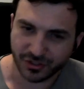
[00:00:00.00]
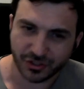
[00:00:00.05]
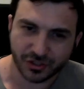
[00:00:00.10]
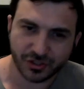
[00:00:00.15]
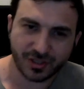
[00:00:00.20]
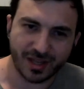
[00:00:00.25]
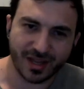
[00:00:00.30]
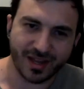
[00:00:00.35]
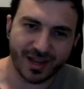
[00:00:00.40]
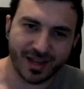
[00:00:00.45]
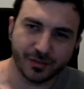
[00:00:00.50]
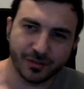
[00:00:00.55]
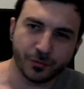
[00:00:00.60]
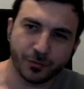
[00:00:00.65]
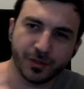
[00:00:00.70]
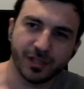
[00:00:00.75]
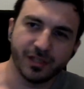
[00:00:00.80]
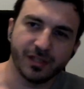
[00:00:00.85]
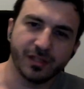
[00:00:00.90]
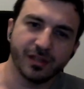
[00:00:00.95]
Just I, I
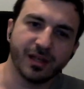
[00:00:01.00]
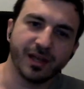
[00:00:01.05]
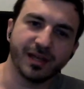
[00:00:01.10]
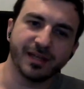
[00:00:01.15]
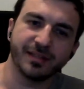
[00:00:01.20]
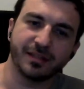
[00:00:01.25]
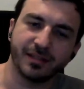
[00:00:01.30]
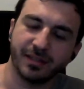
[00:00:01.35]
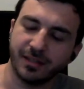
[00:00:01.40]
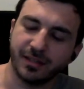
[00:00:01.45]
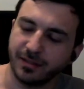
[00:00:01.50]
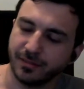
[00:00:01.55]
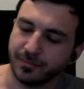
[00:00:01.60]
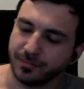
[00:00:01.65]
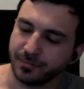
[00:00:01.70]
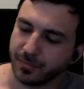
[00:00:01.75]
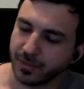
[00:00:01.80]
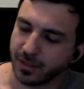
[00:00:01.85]
really like the